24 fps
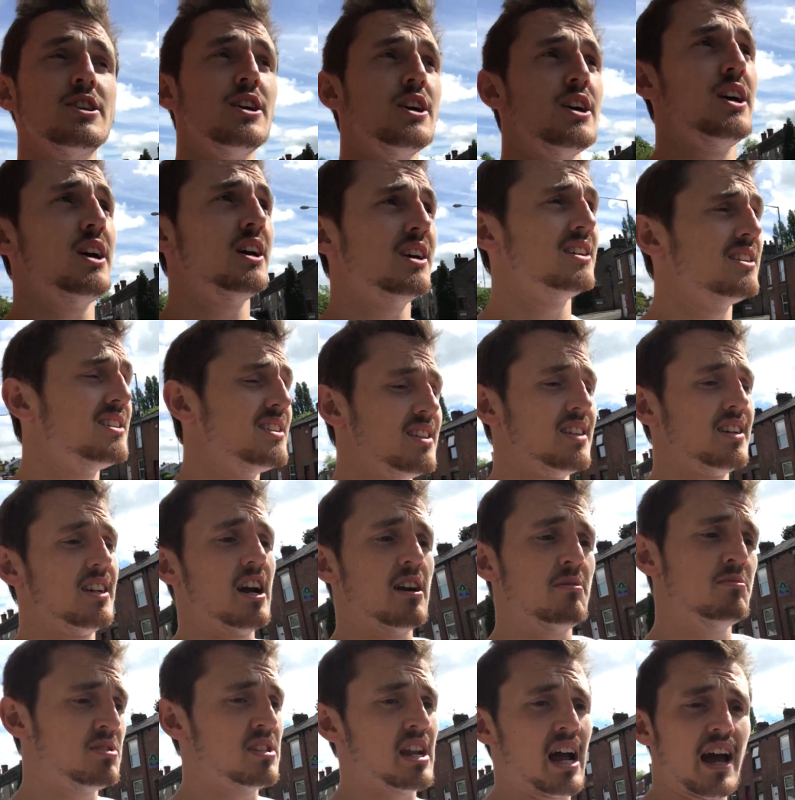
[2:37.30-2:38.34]
uh,
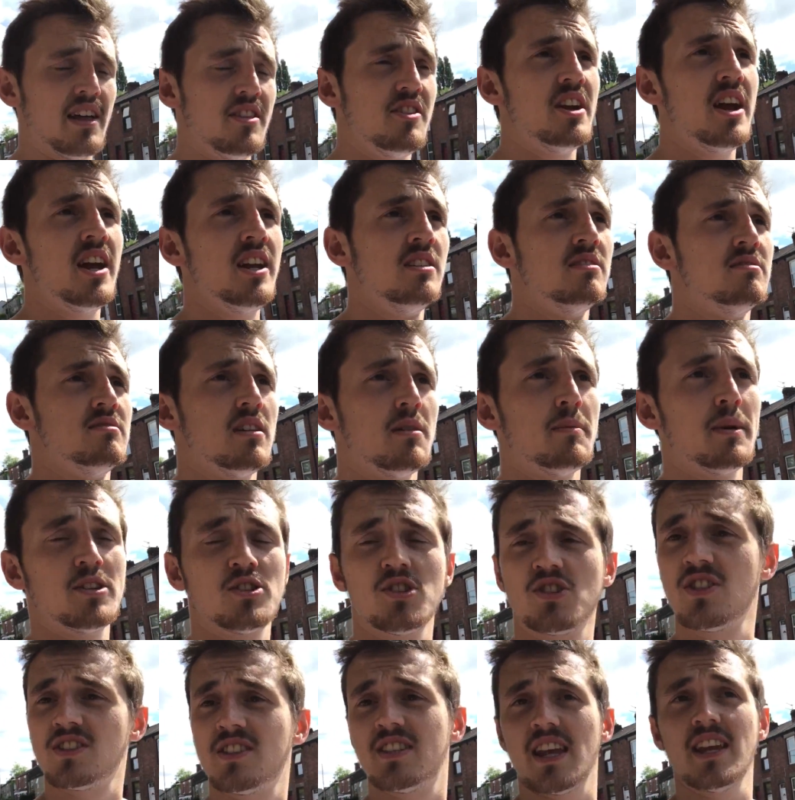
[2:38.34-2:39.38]
I'm starting the day. I might
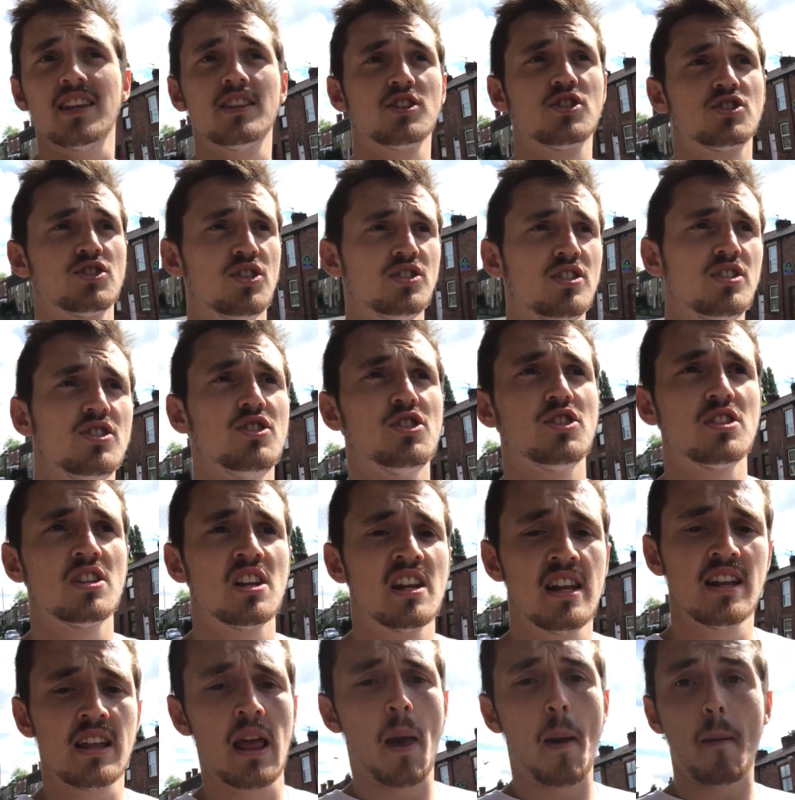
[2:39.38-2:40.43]
just sit in the sun and just
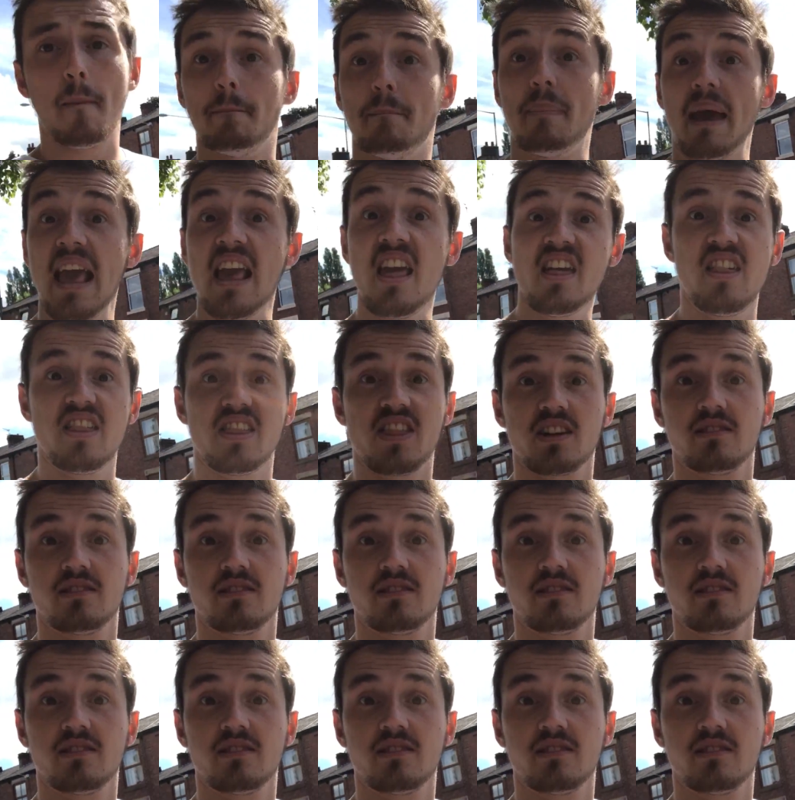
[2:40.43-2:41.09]
bathe.